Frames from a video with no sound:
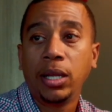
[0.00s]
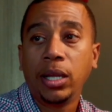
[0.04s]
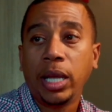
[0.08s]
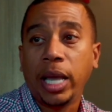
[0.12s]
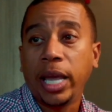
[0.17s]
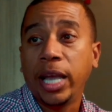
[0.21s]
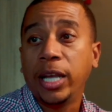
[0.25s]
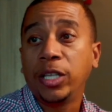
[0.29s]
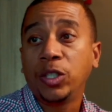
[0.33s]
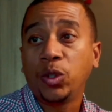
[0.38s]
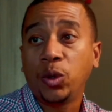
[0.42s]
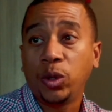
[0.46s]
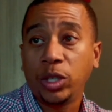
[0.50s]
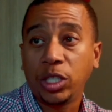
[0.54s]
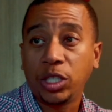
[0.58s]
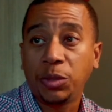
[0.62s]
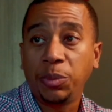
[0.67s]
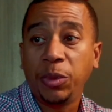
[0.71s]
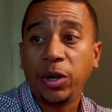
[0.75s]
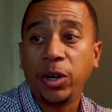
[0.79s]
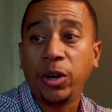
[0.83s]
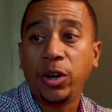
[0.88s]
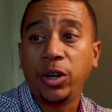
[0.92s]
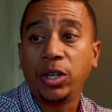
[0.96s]
hands-on
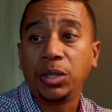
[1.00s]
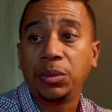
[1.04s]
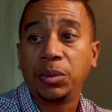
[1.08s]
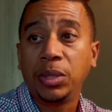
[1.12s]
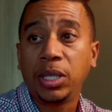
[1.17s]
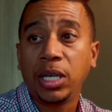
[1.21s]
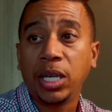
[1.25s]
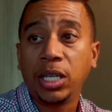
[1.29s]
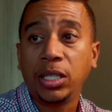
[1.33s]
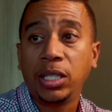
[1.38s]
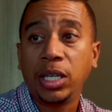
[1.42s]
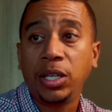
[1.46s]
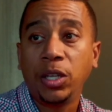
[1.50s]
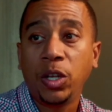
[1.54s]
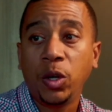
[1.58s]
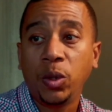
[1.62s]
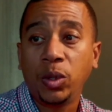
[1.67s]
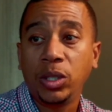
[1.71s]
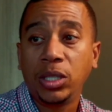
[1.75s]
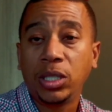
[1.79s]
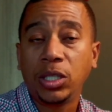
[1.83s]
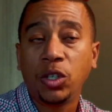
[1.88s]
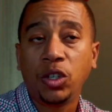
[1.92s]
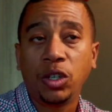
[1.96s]
experience, because they know
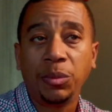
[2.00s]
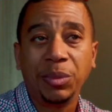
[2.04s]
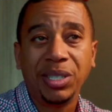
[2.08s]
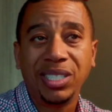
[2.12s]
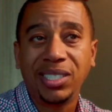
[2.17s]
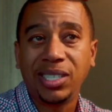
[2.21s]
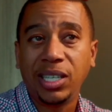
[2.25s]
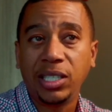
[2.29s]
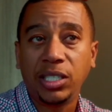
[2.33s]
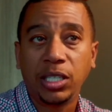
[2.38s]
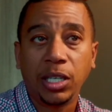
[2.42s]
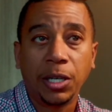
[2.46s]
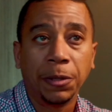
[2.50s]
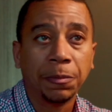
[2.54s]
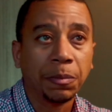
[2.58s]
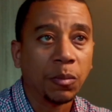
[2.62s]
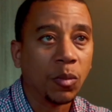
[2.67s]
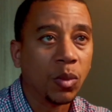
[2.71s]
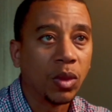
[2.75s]
this is going to be such a